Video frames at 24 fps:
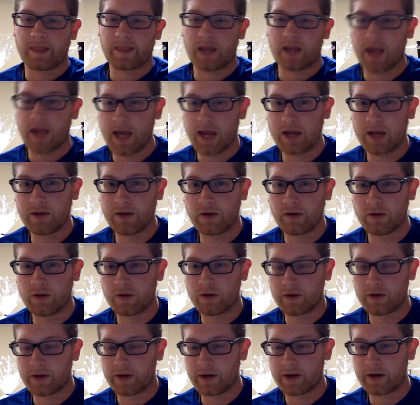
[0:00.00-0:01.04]
and
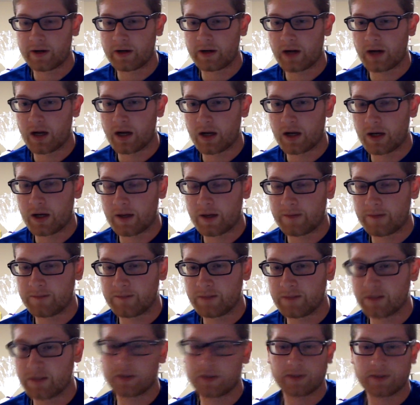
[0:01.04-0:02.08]
or
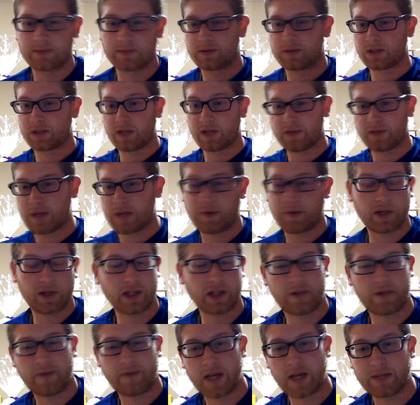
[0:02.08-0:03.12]
just stuff that I put
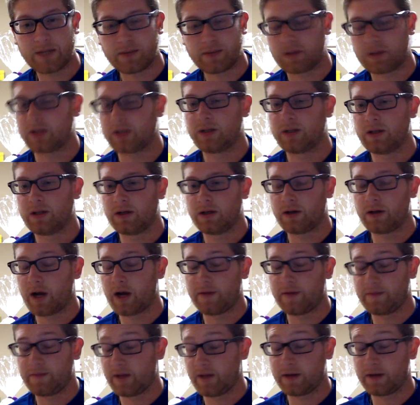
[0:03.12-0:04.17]
on Facebook. Or
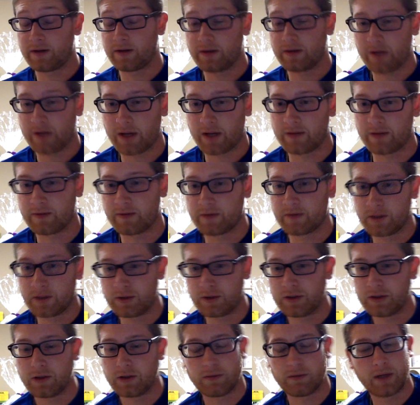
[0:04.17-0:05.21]
on
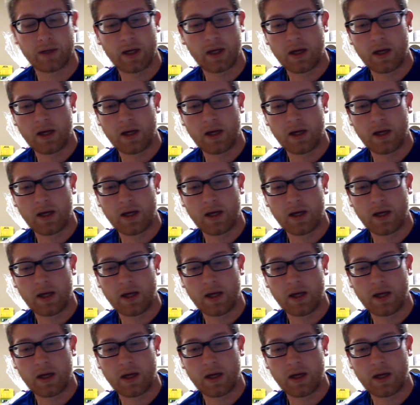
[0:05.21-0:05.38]
YouTube.